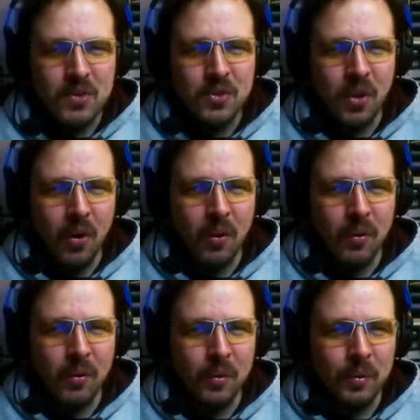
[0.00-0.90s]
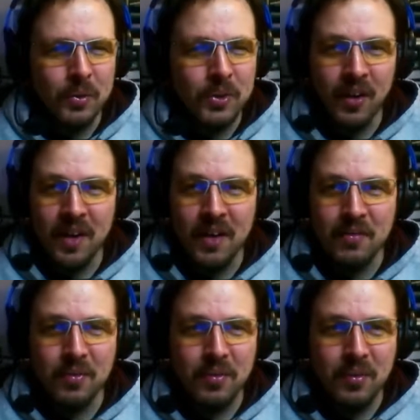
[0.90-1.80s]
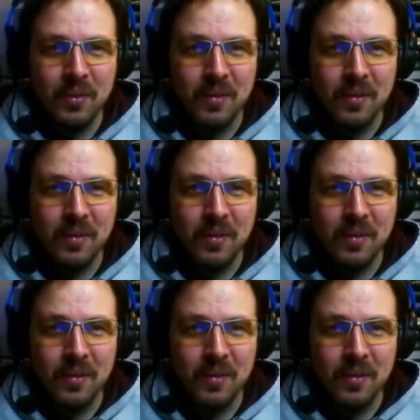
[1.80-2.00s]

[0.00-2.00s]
So, sure enough,